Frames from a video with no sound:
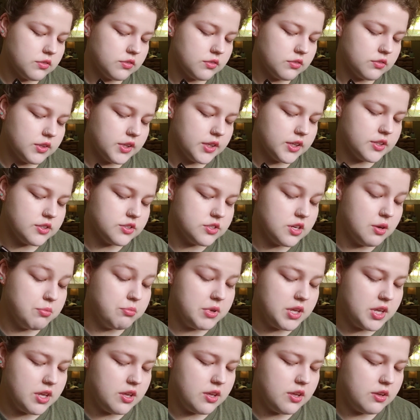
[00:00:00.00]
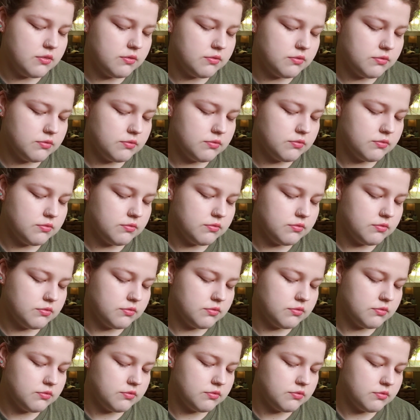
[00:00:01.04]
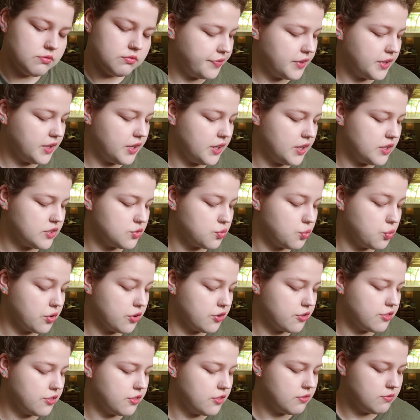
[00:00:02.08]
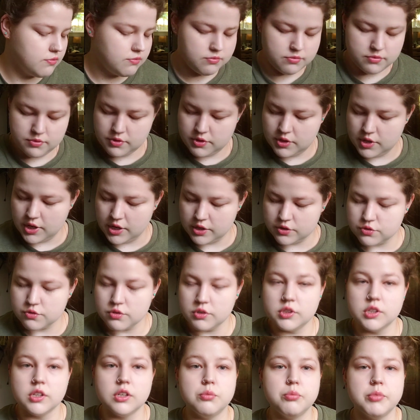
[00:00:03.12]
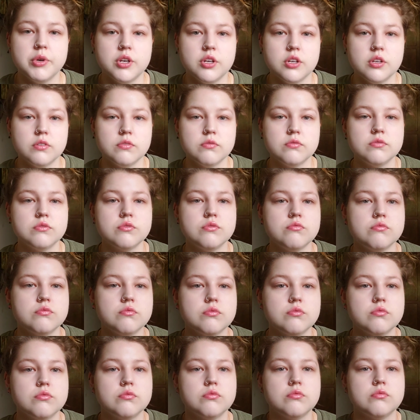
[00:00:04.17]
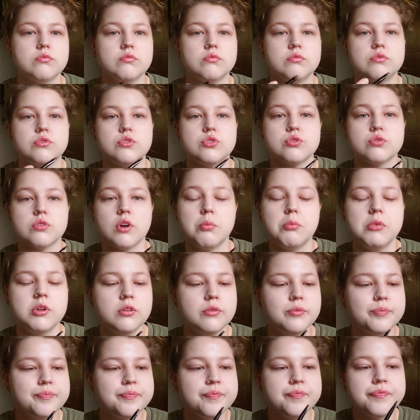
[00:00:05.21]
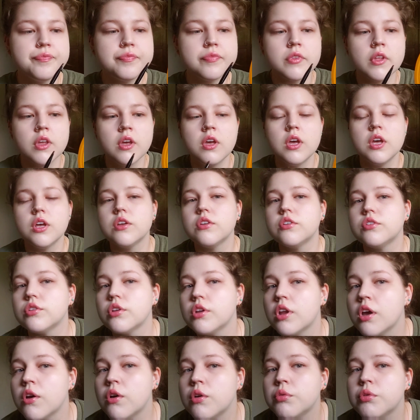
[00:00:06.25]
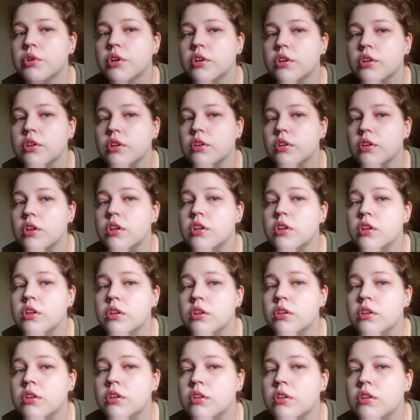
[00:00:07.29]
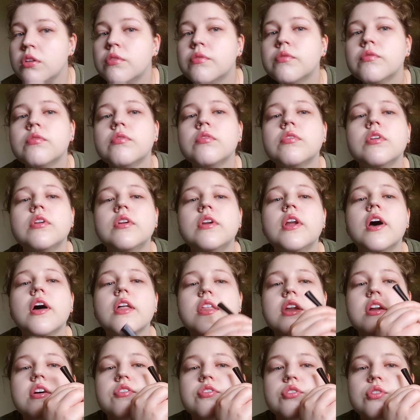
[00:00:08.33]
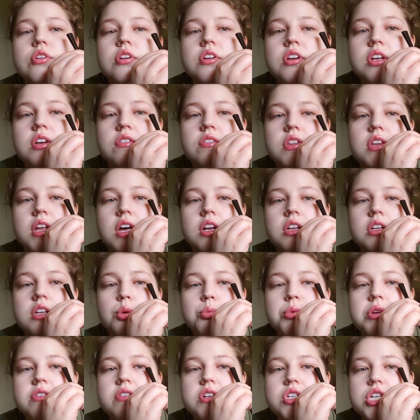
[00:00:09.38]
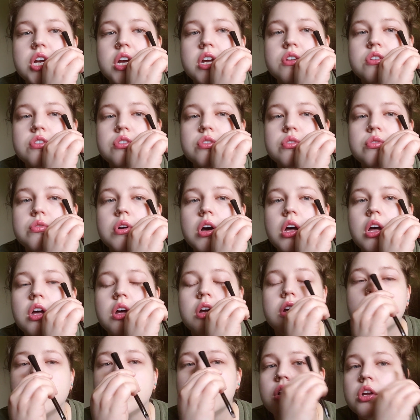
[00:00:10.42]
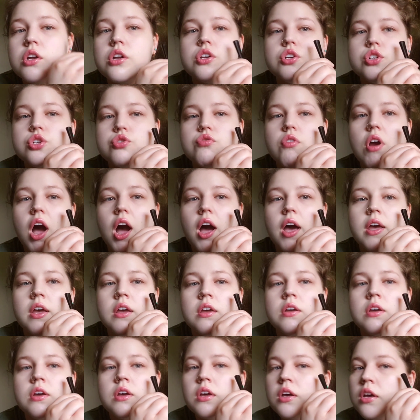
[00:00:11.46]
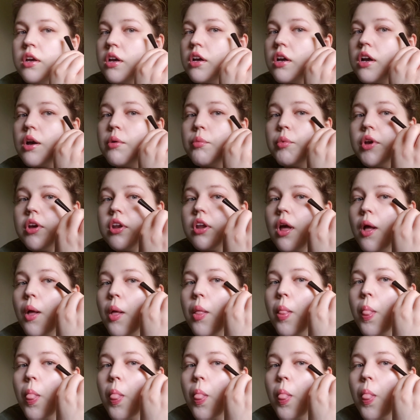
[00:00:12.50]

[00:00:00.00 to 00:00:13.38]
like to me, it's worth the extra little bit of trouble. So now I'm gonna, now that I've sort of given that a little bit of a chance to dry, I'm gonna